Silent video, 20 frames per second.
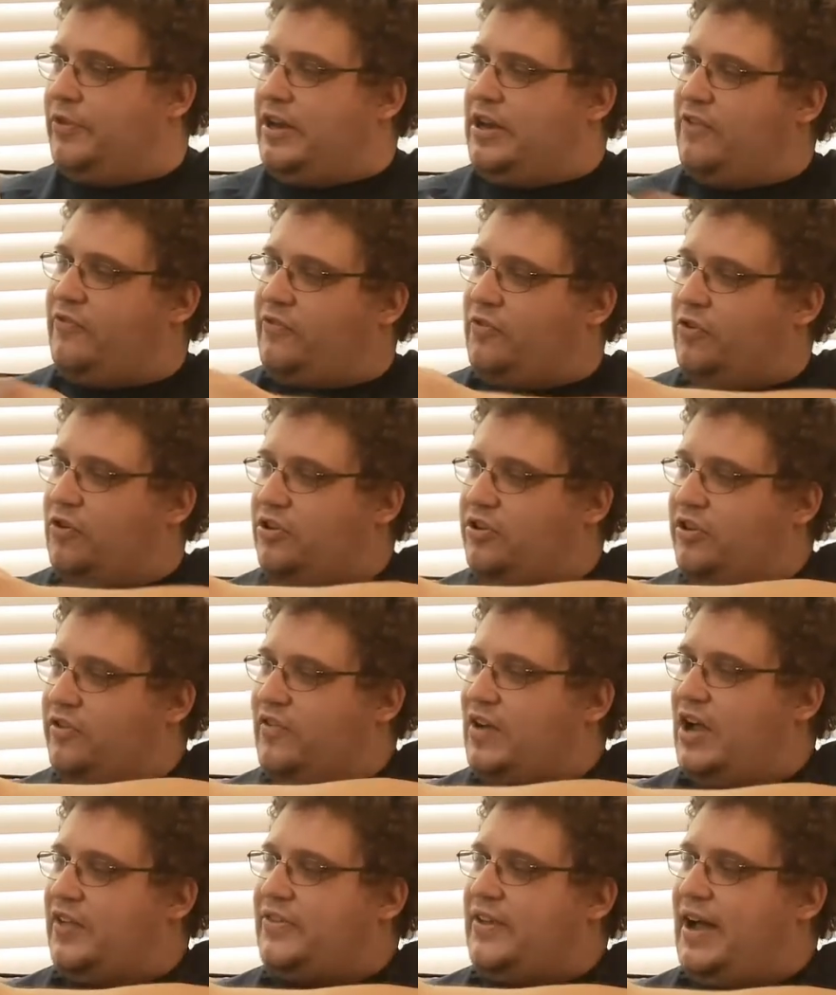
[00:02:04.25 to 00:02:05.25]
Then of course
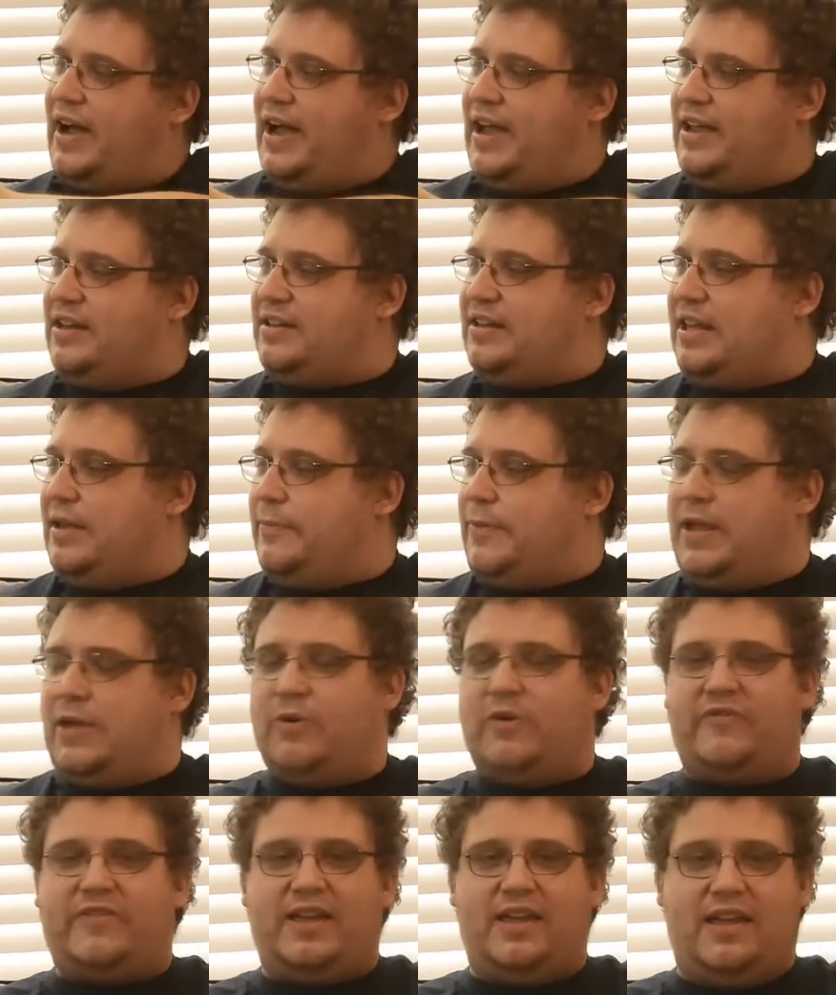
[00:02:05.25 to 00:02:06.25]
you've got the INTP
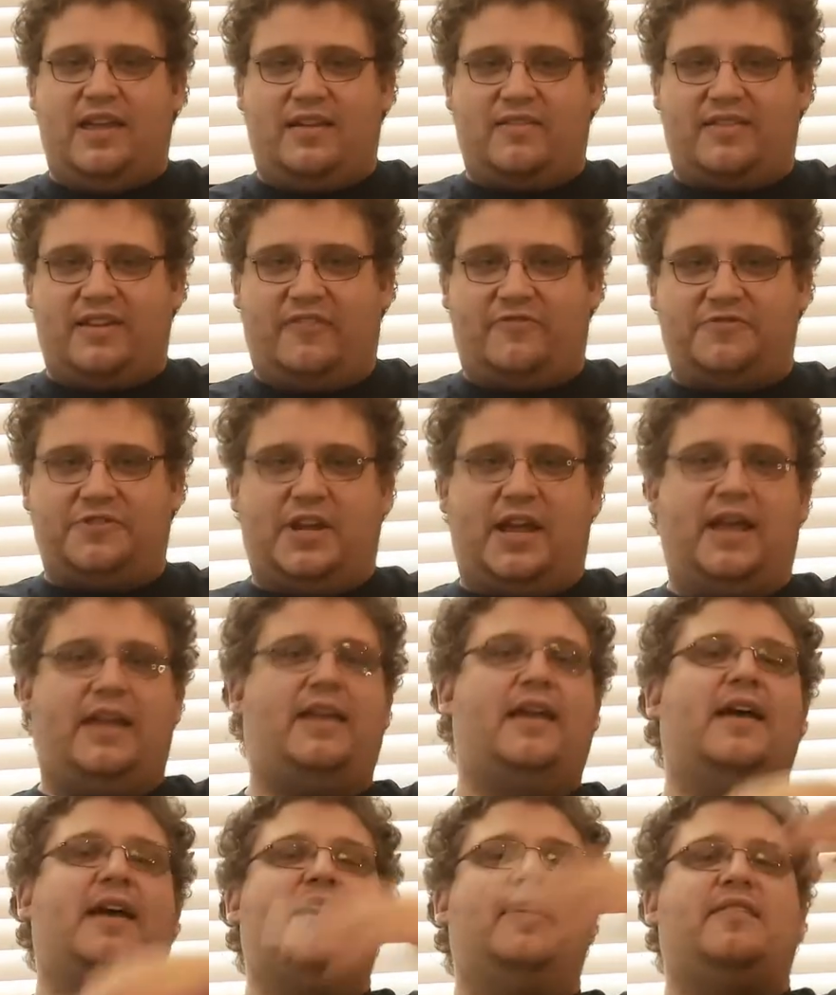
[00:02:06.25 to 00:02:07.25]
with the
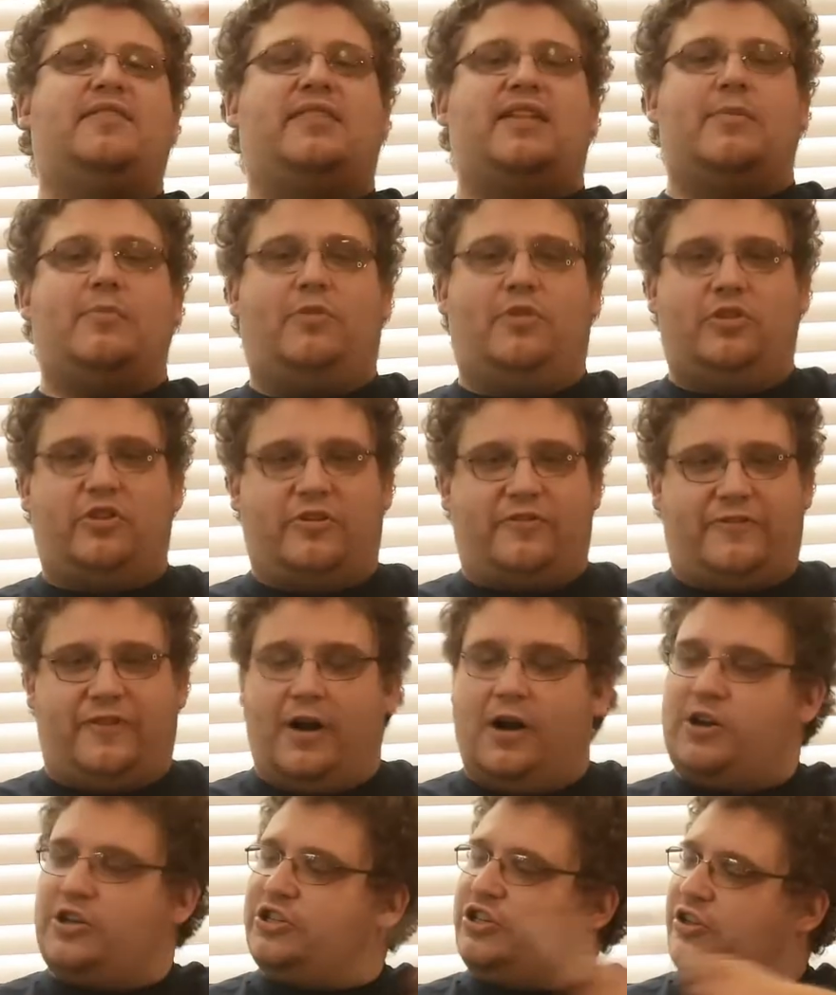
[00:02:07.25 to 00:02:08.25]
ESFJ, similar
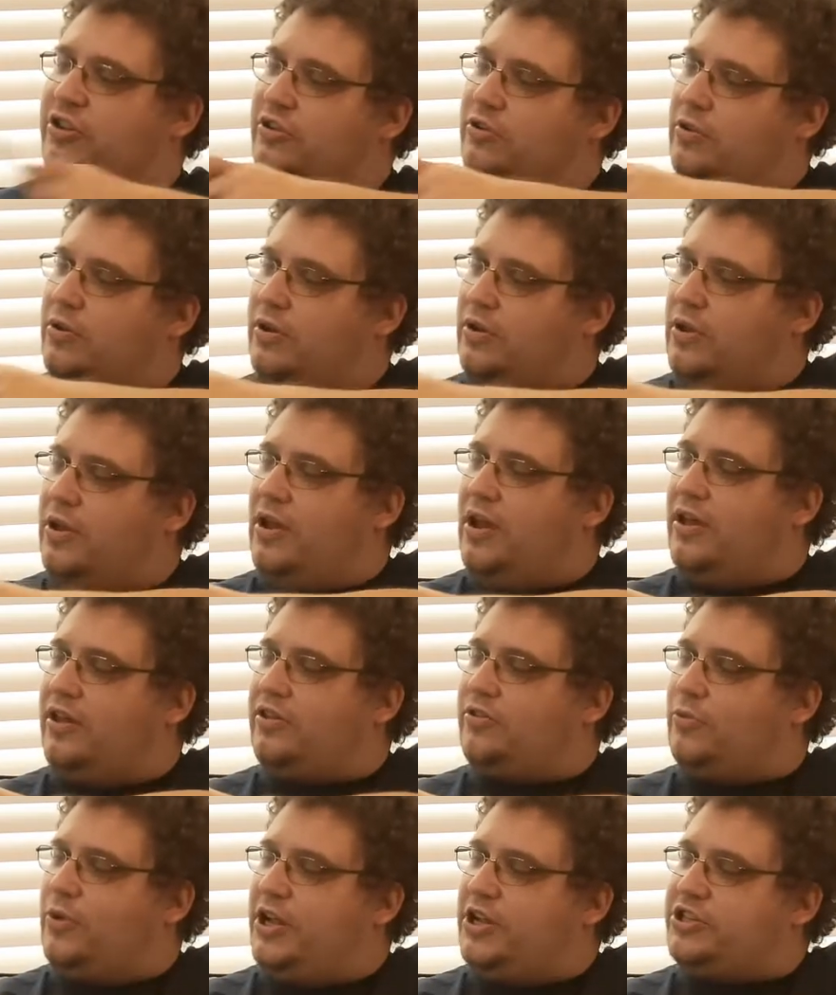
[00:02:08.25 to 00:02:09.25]
function
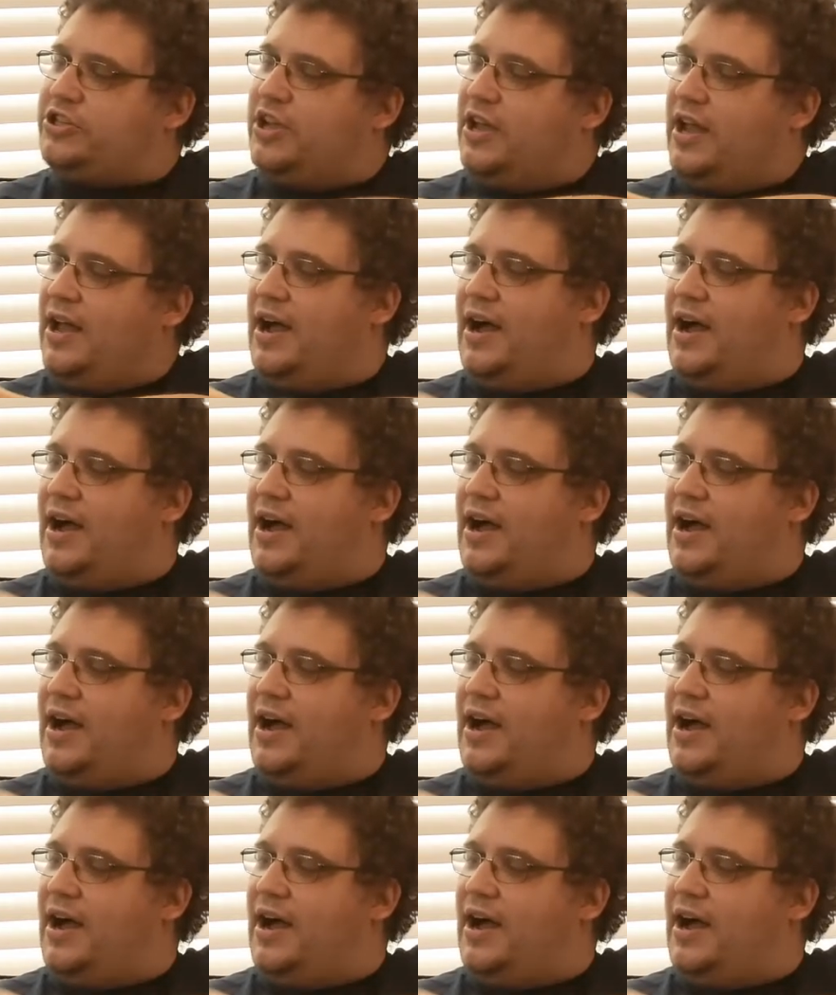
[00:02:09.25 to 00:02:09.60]
switch.